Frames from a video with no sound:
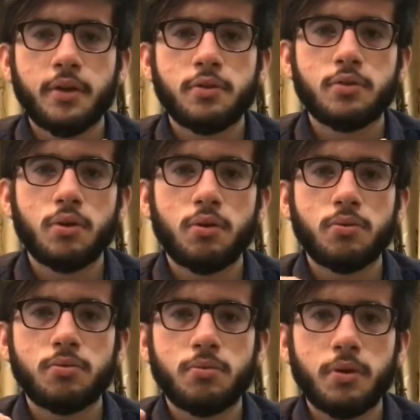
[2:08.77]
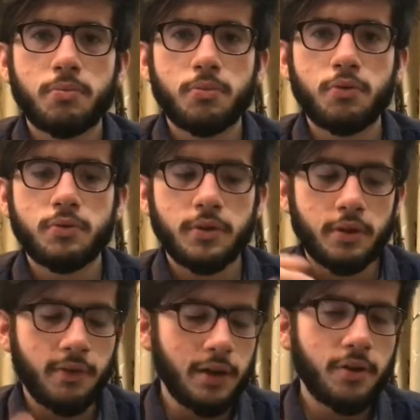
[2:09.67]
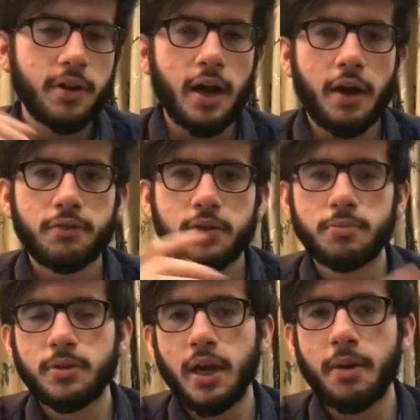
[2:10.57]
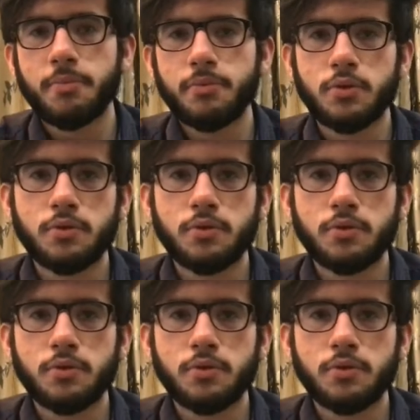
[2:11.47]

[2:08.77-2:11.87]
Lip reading: So evaluate after some time.